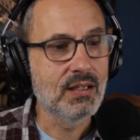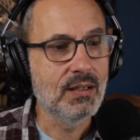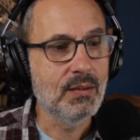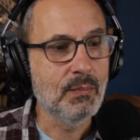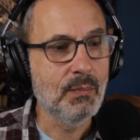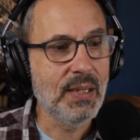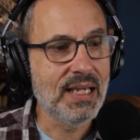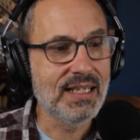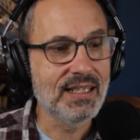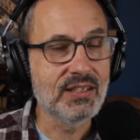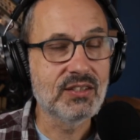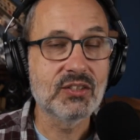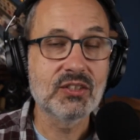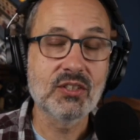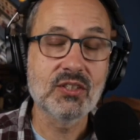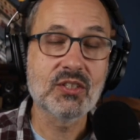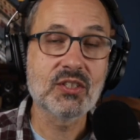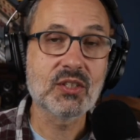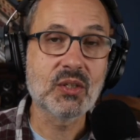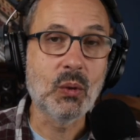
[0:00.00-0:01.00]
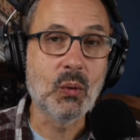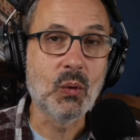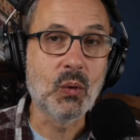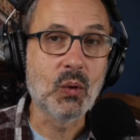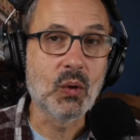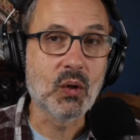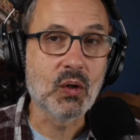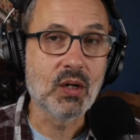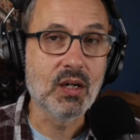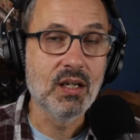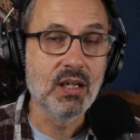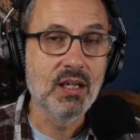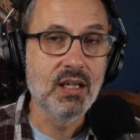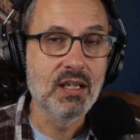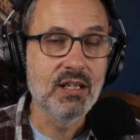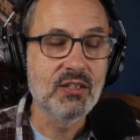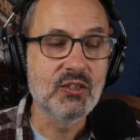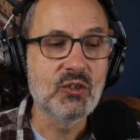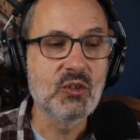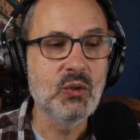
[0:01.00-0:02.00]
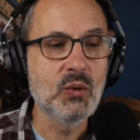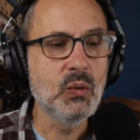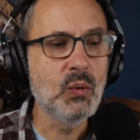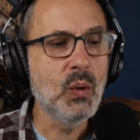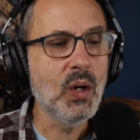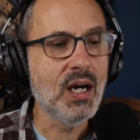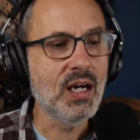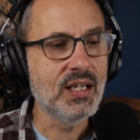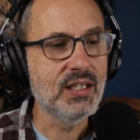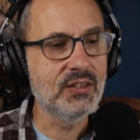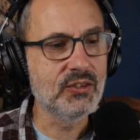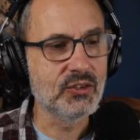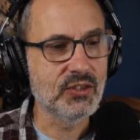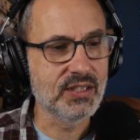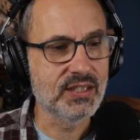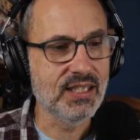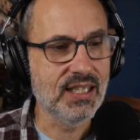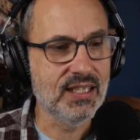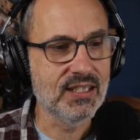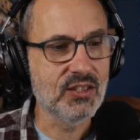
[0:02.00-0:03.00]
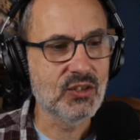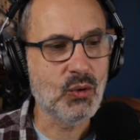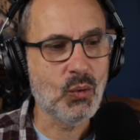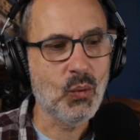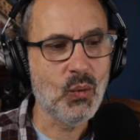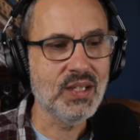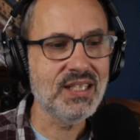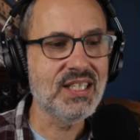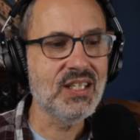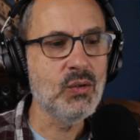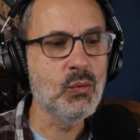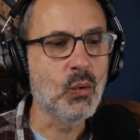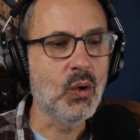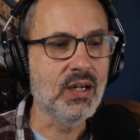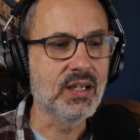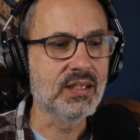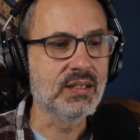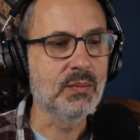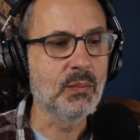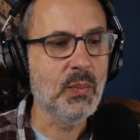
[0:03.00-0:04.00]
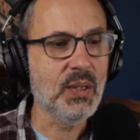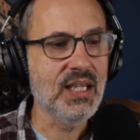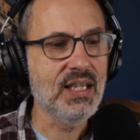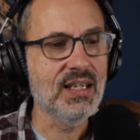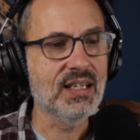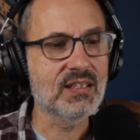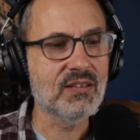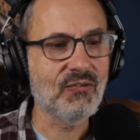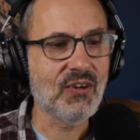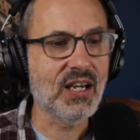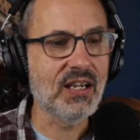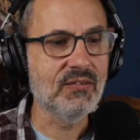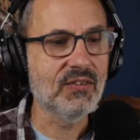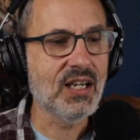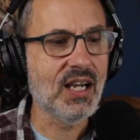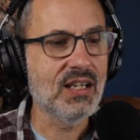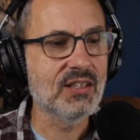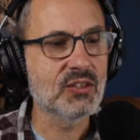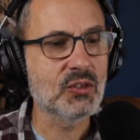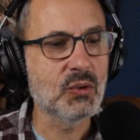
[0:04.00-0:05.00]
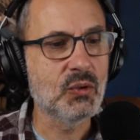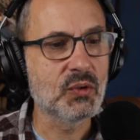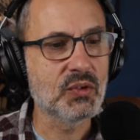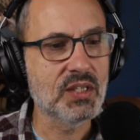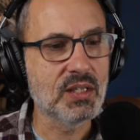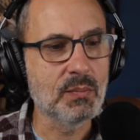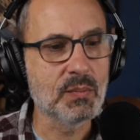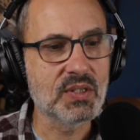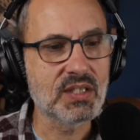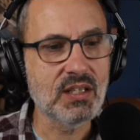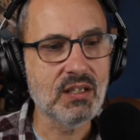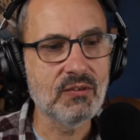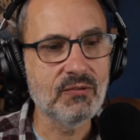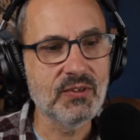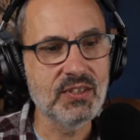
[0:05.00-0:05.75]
managed to score 221 PS5 consoles himself.